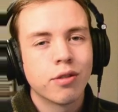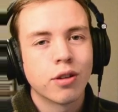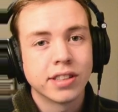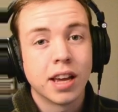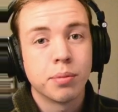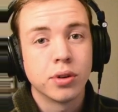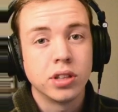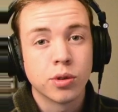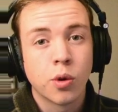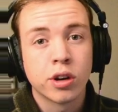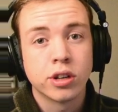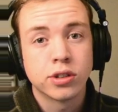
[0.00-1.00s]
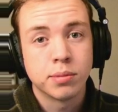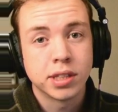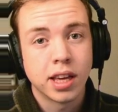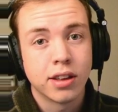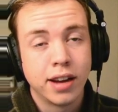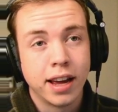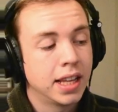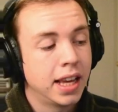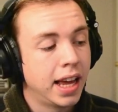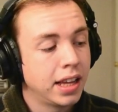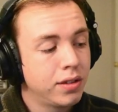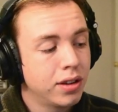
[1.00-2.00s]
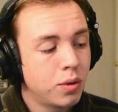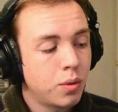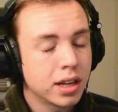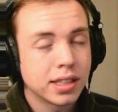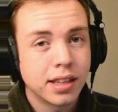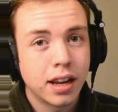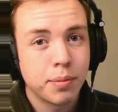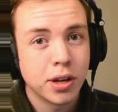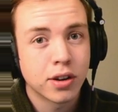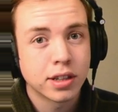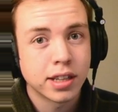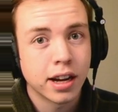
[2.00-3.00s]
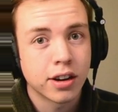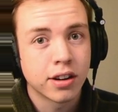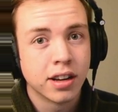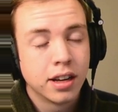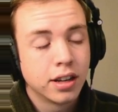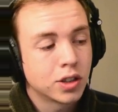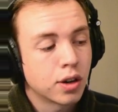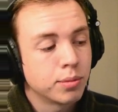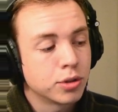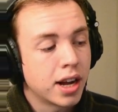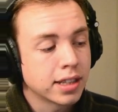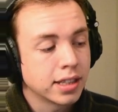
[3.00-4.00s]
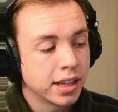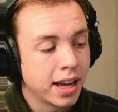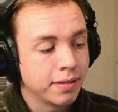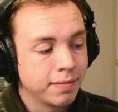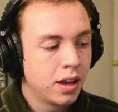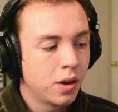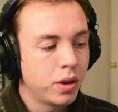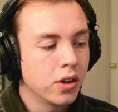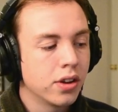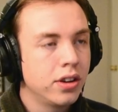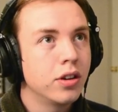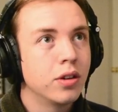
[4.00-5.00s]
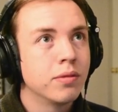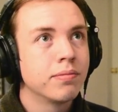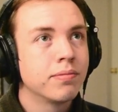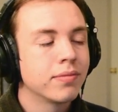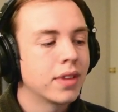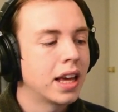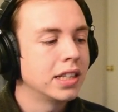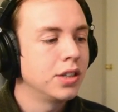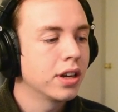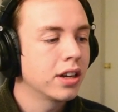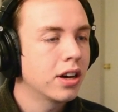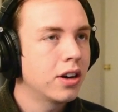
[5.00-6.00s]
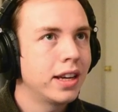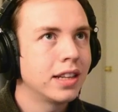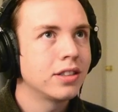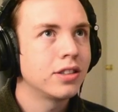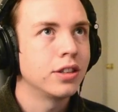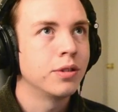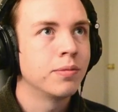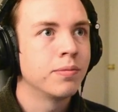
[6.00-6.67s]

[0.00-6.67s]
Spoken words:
example, you recorded drums the other day, and you don't want to set up your entire drum tracks again. What you can do is you can go into